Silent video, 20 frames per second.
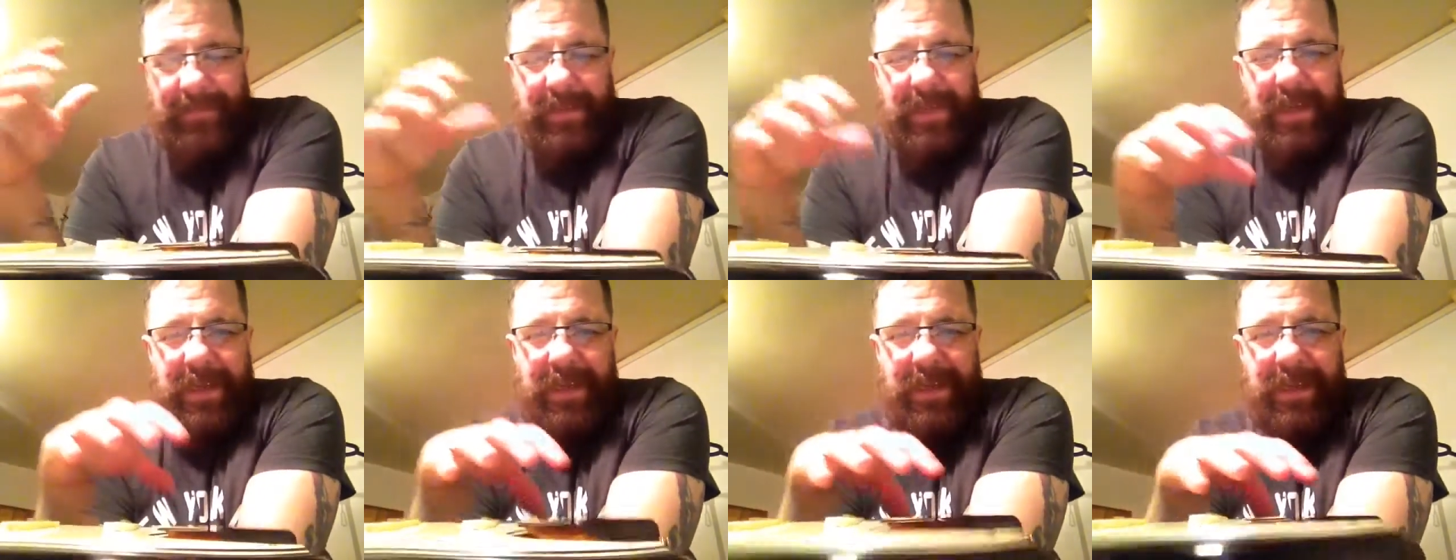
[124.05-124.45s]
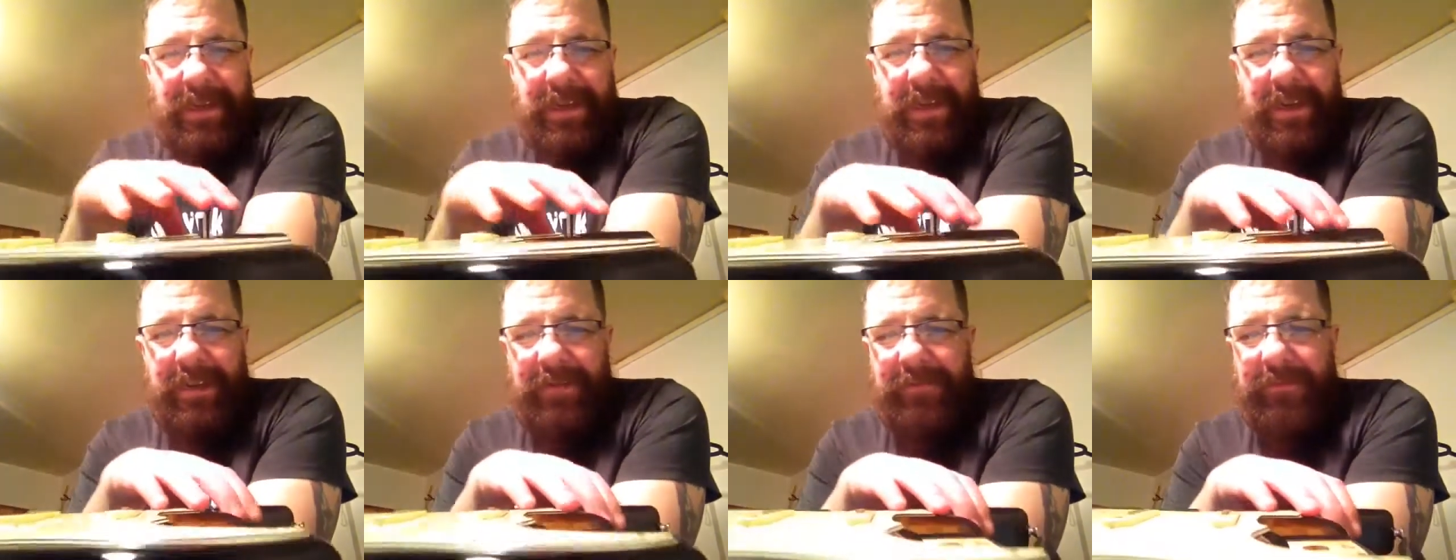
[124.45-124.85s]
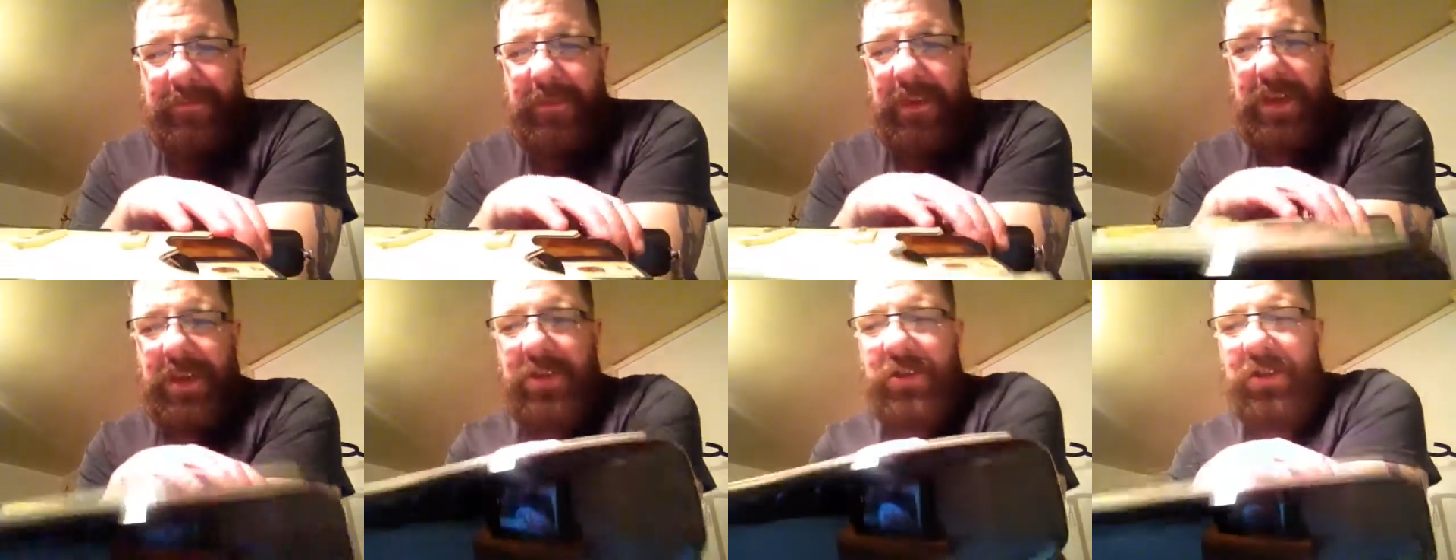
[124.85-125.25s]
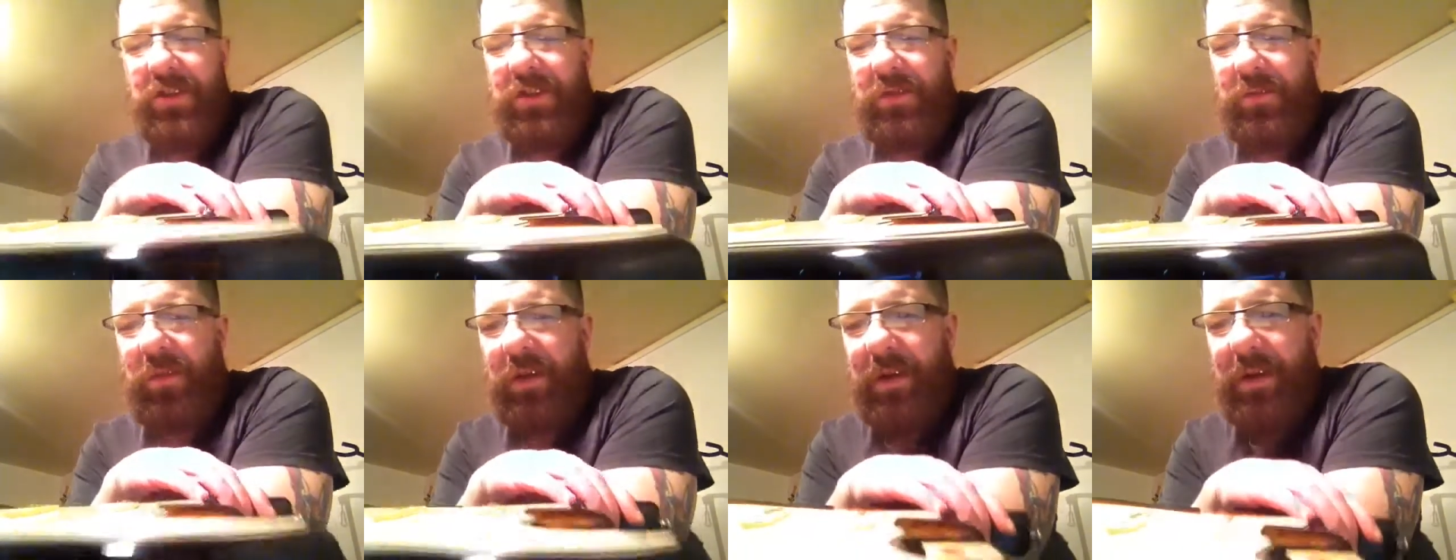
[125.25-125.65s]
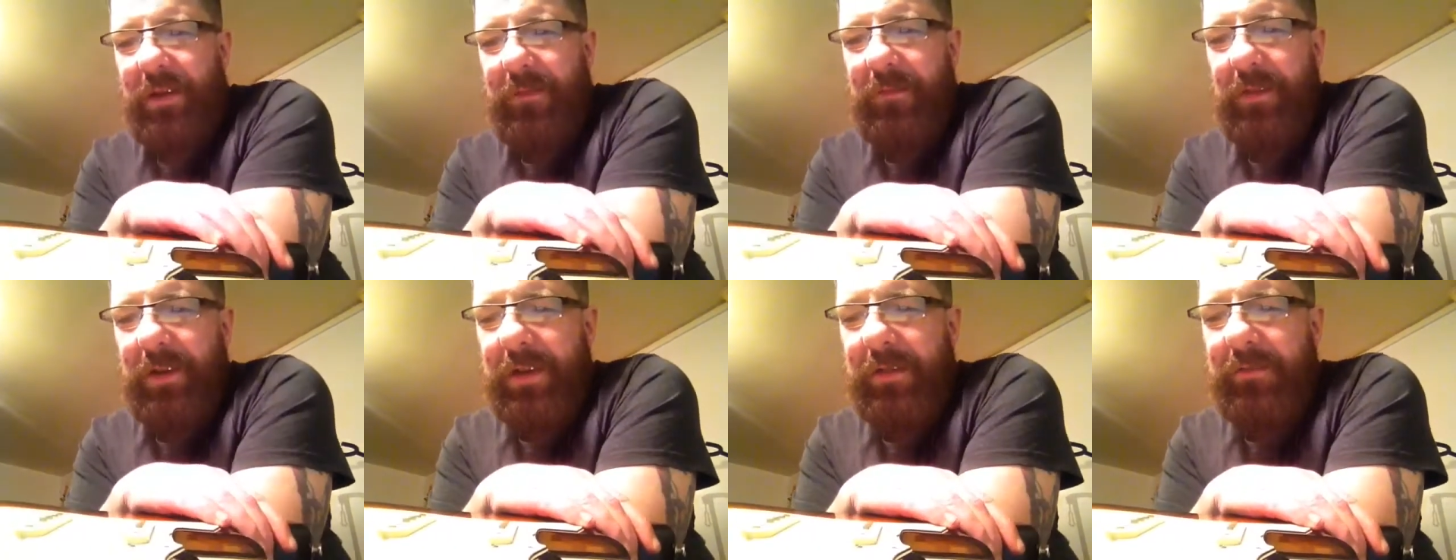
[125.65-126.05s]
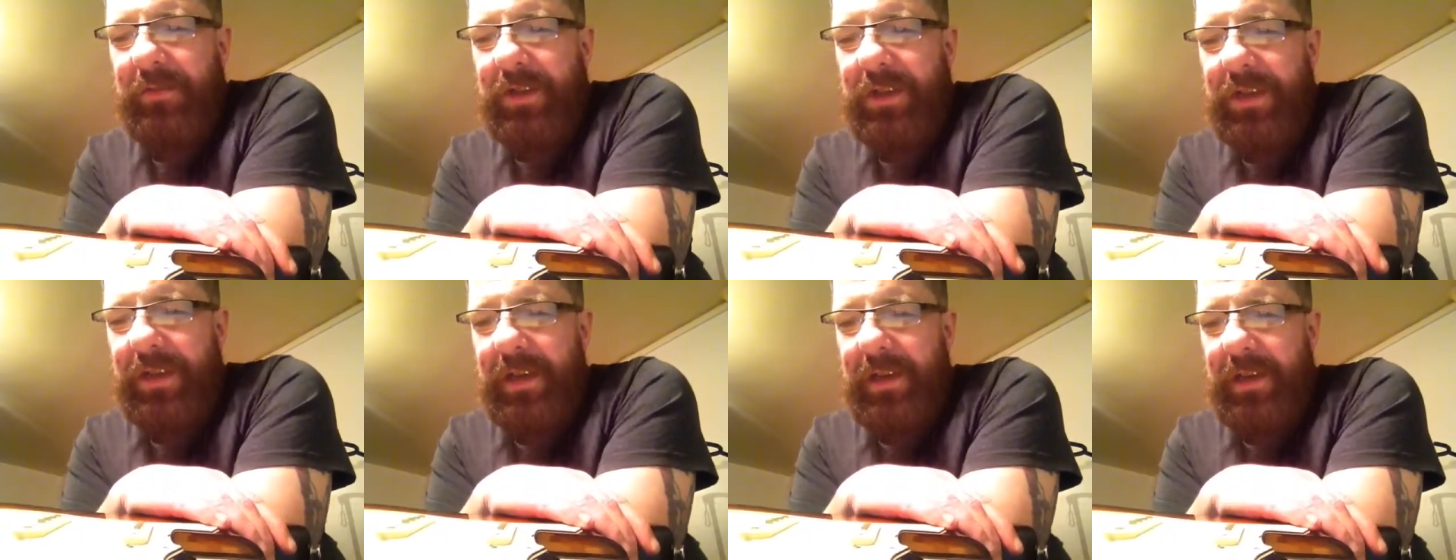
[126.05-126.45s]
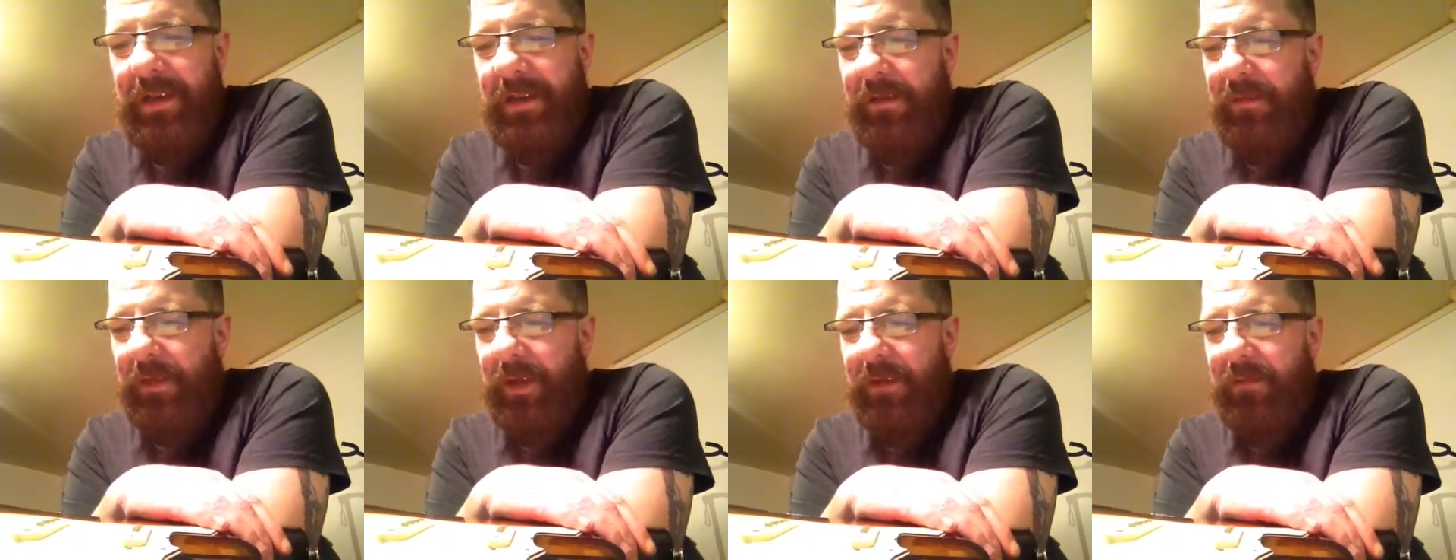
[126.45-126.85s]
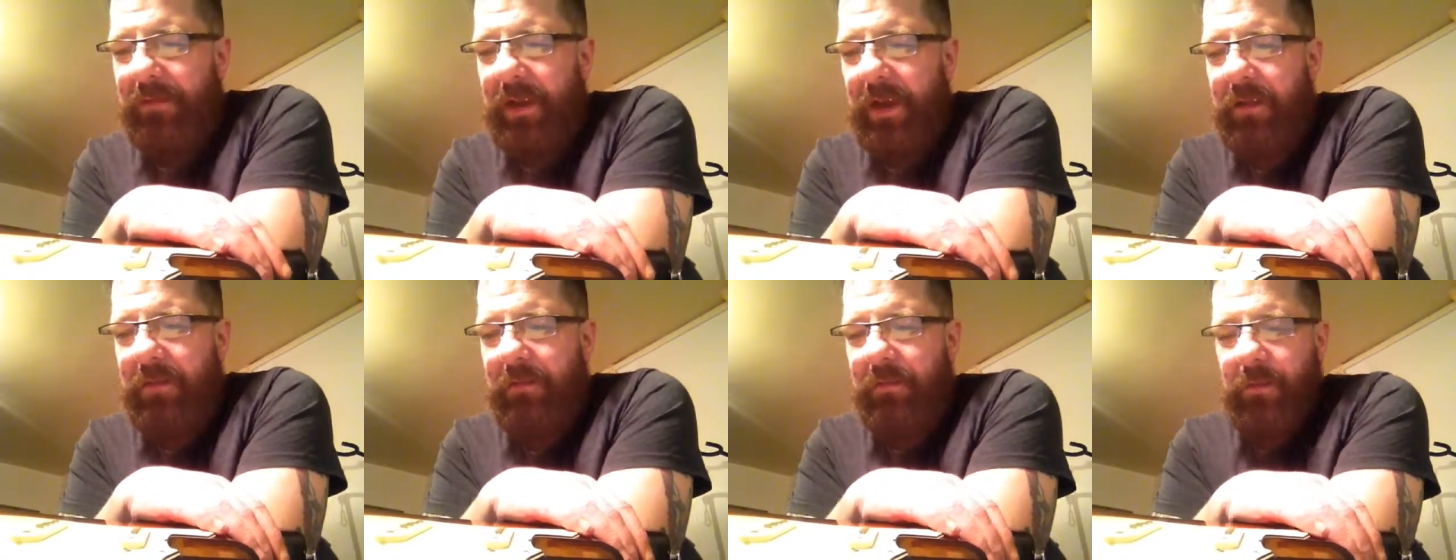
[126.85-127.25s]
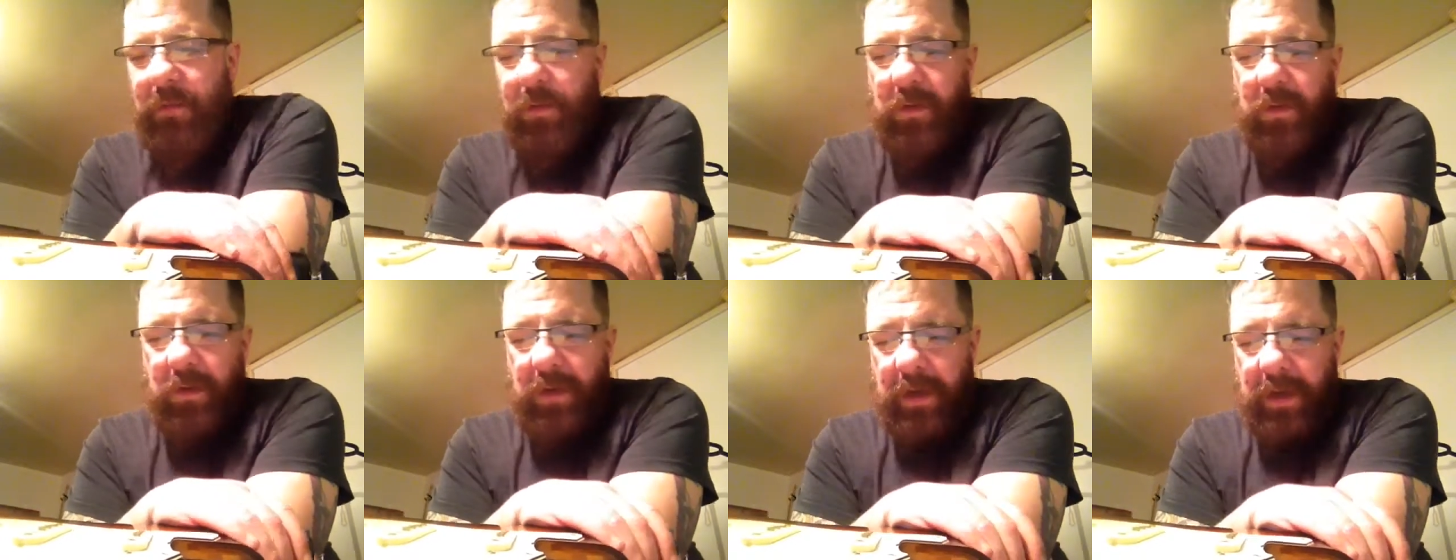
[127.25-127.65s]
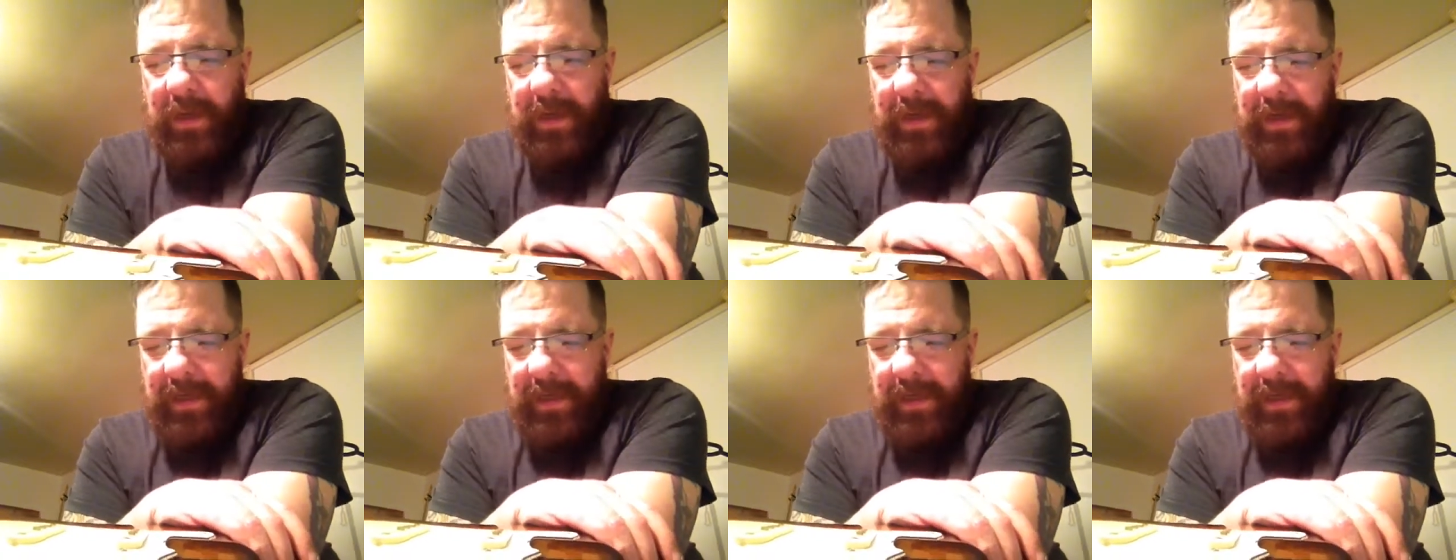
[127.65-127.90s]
you know, features what it was well known for.